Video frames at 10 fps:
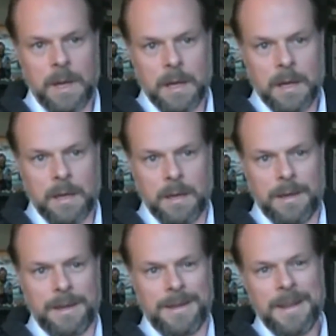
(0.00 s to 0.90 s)

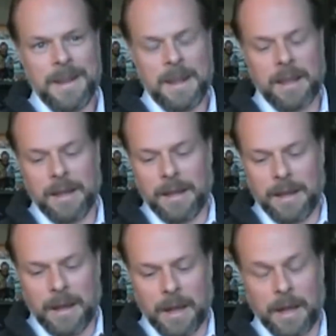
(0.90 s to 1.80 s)

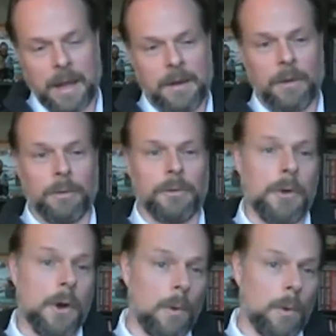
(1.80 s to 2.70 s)
I don't
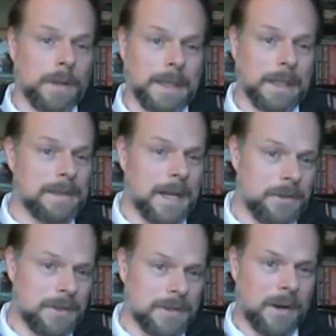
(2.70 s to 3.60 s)
know what the
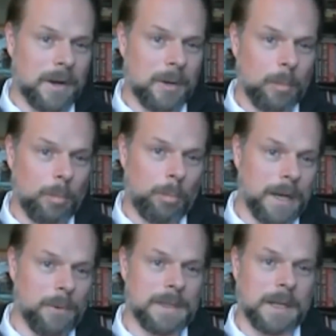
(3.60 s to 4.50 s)
intentions are but
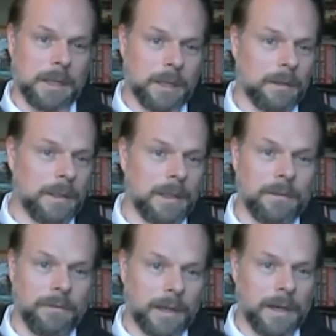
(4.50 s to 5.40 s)
it was clearly a
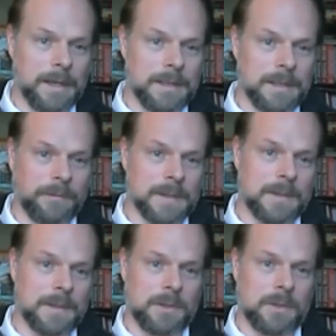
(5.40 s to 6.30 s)
very different
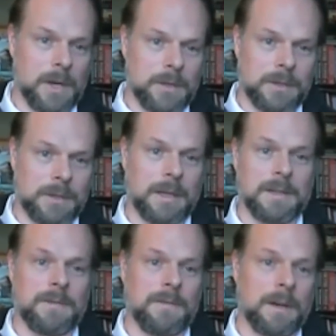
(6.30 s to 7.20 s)
situation, and
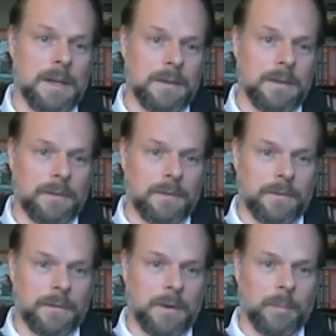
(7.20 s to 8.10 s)
it's very different for
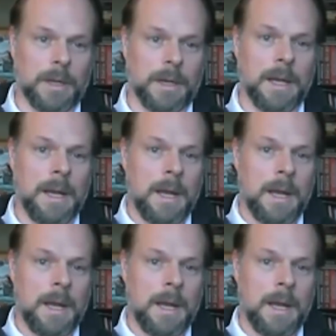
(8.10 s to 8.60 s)
everybody.